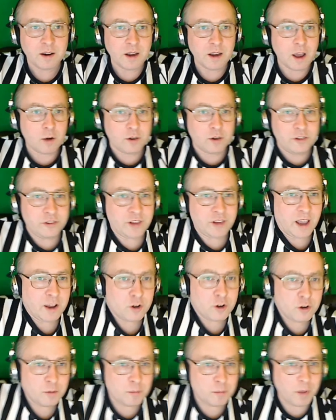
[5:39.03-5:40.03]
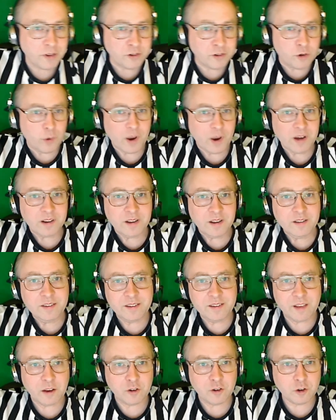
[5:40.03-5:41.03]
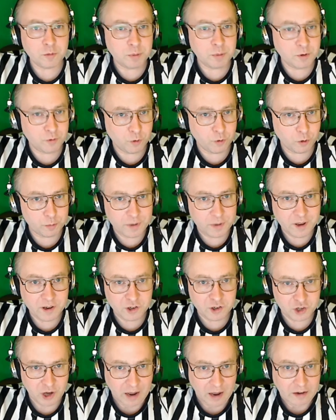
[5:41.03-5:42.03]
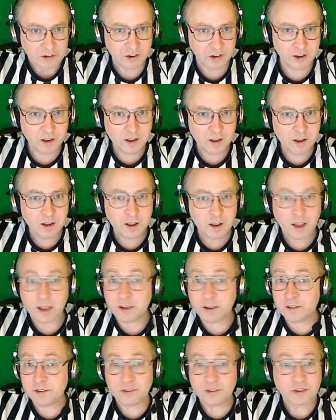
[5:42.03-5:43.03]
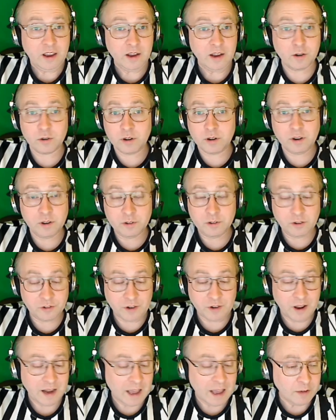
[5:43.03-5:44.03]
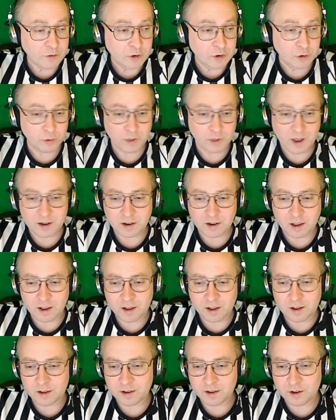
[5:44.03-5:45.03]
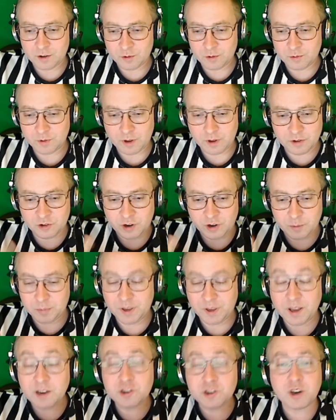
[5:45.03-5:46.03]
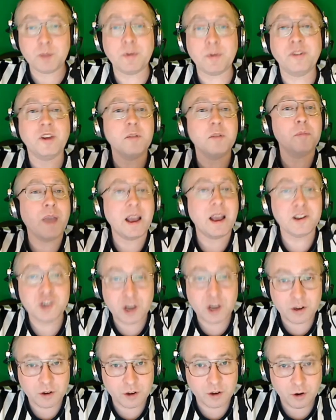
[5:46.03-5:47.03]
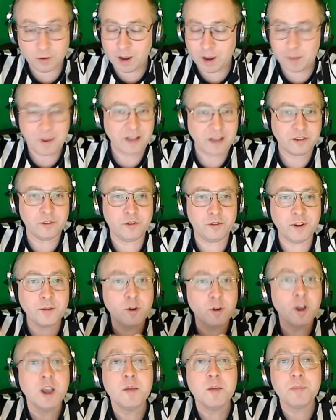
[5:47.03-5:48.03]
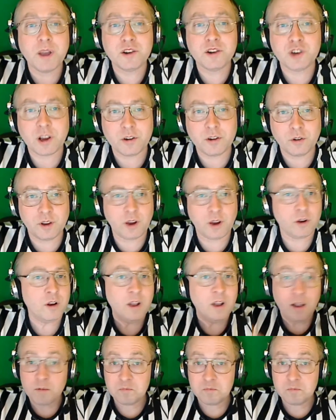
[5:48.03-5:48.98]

Now, a skater must grant consent before being checked. A skater does not have to do that. Begin a check by saying, "May I check? I'm Access Steve. May I check your gear?"